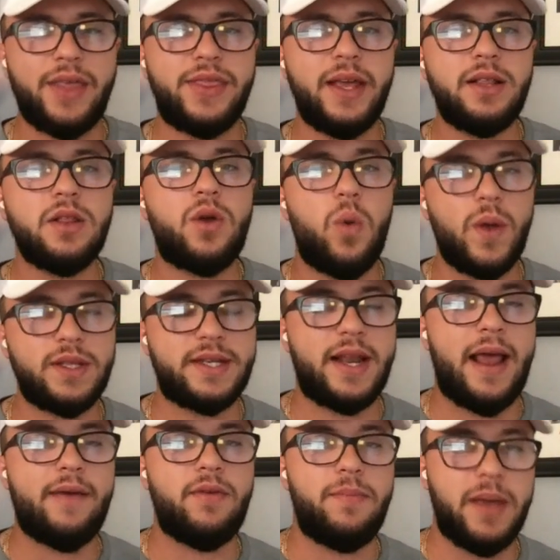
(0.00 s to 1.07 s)
I think LeQuint's
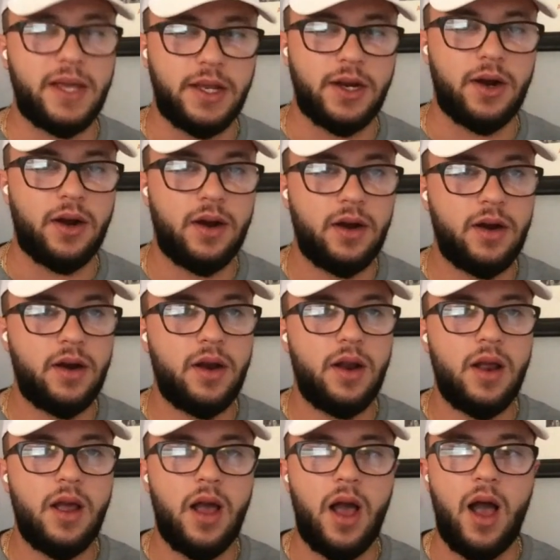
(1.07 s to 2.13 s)
going to have a big year.
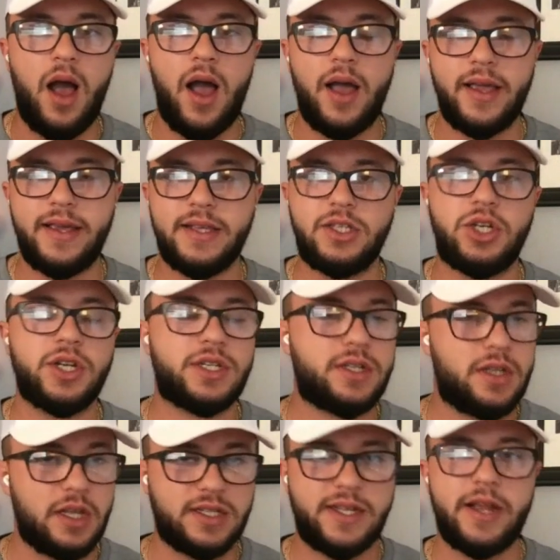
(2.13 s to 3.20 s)
Uh,
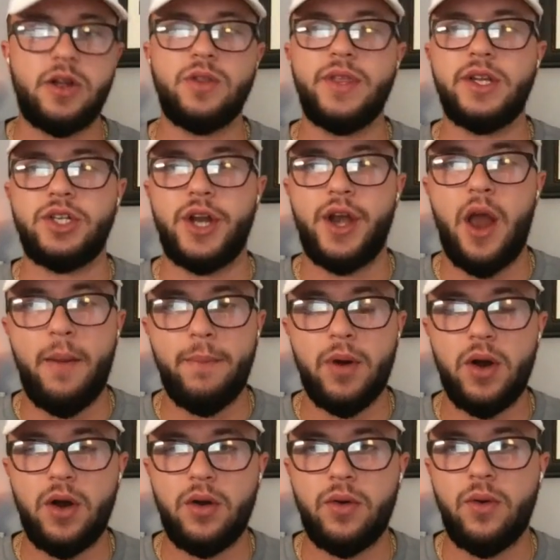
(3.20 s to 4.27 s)
just the single digit
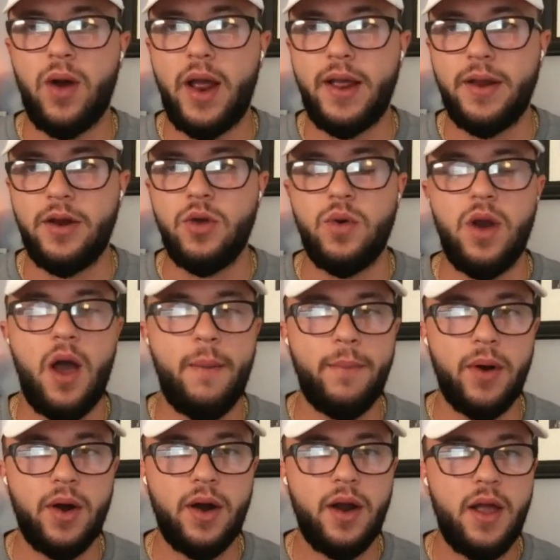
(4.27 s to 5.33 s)
number, right? New
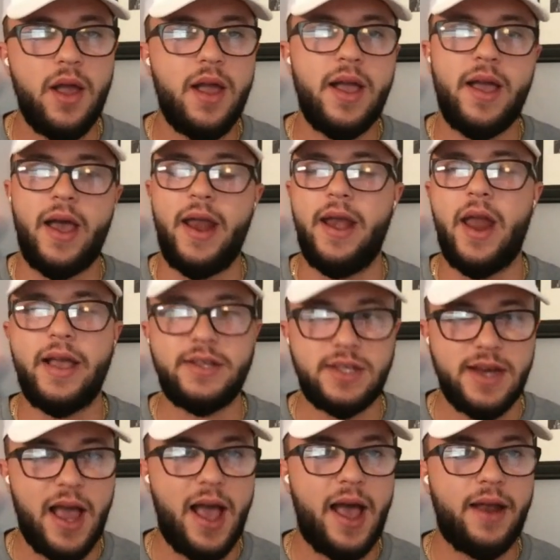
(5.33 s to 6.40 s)
number, a
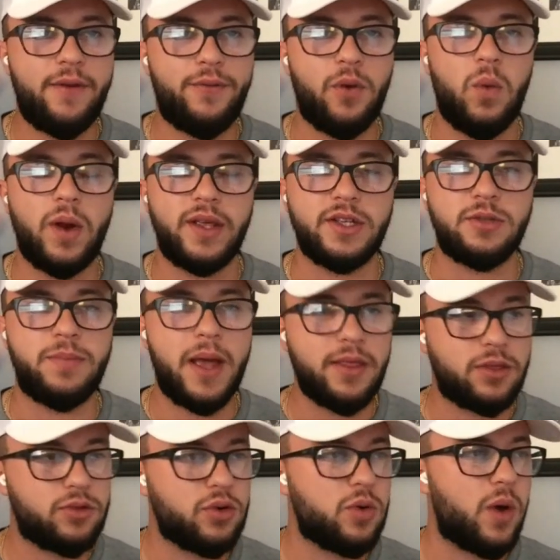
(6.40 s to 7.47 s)
nice nod for what he's
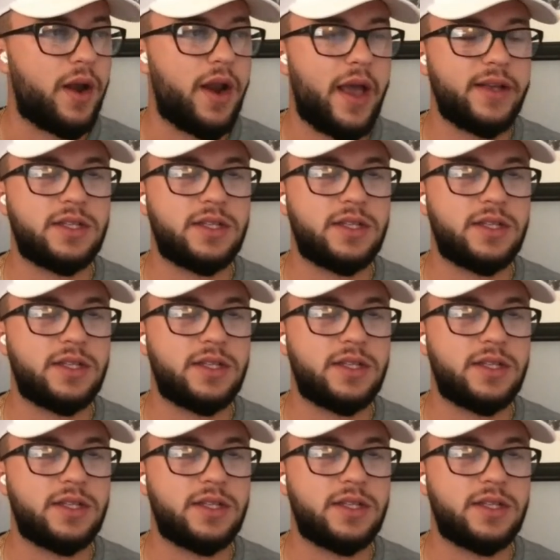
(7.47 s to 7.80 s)
been through, a